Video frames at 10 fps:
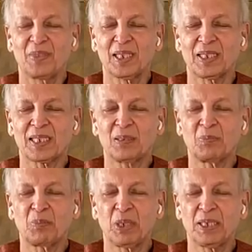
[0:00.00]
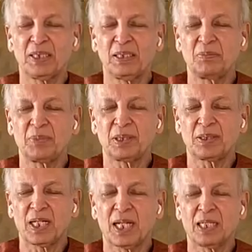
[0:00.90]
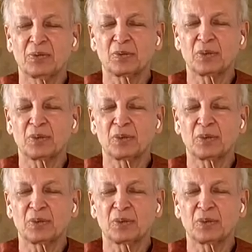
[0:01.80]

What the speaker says: And completely breathe out.